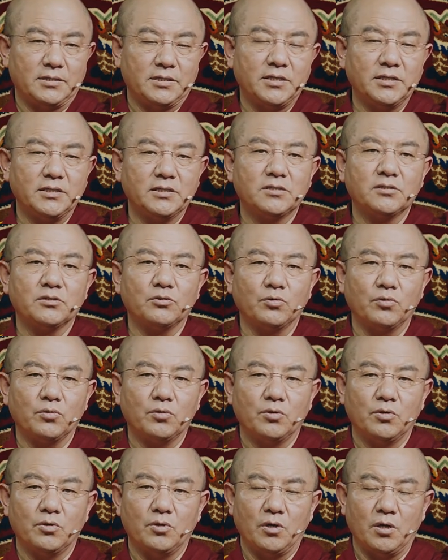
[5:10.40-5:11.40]
In
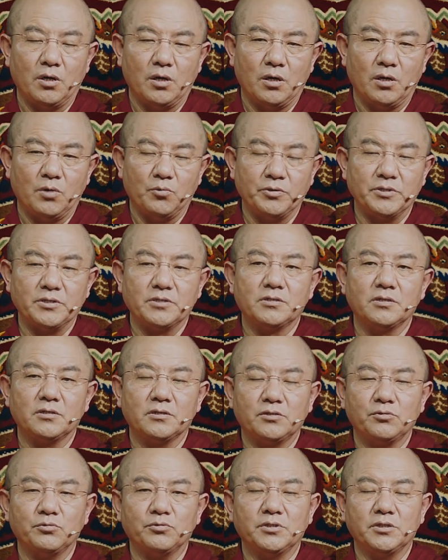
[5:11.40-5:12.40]
fact,
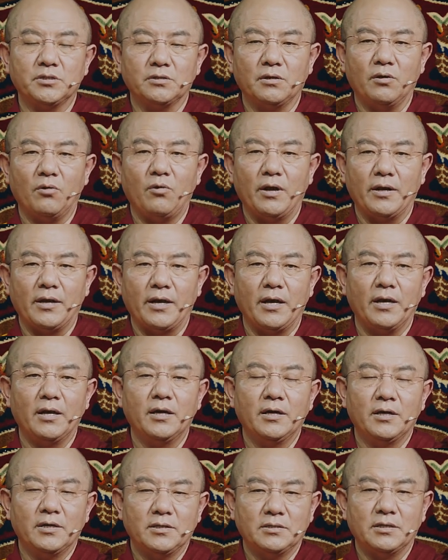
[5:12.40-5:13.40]
if you can
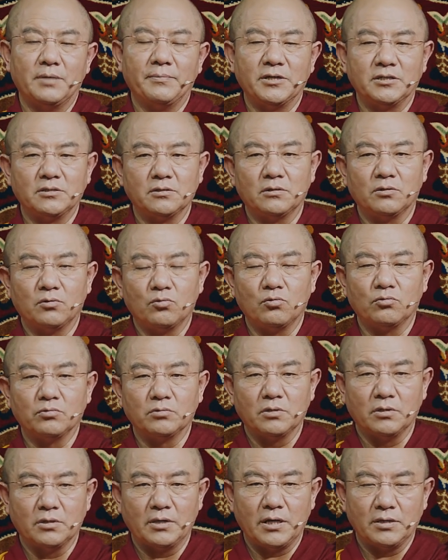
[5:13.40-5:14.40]
listen to this
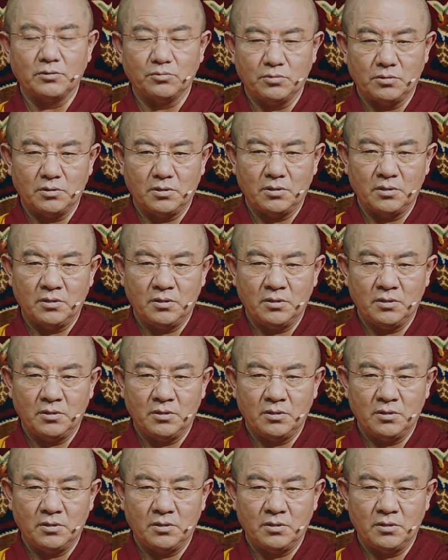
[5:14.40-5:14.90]
teaching